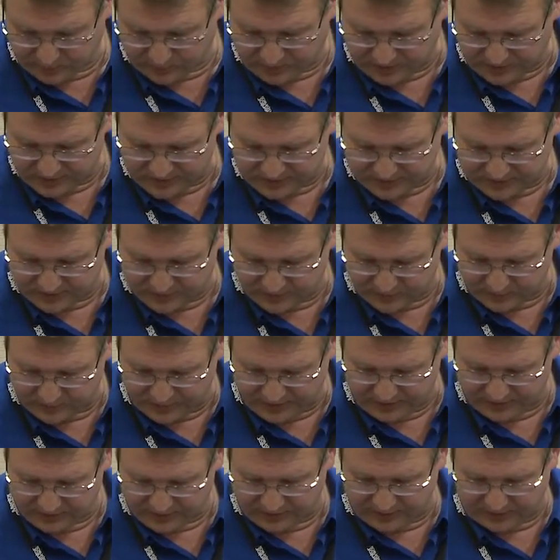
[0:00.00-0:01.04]
projects that are
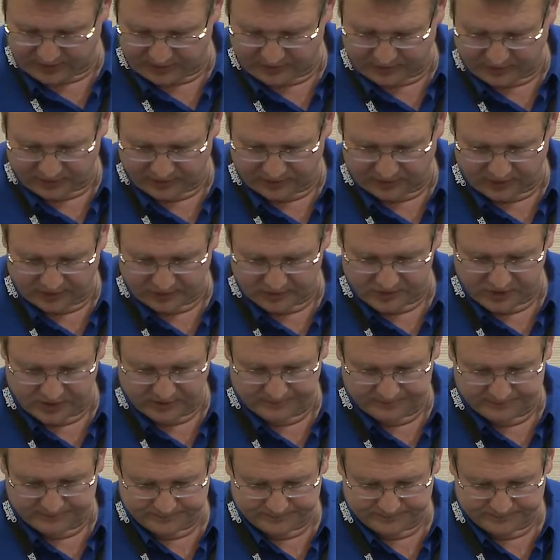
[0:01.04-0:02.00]
based on that technology.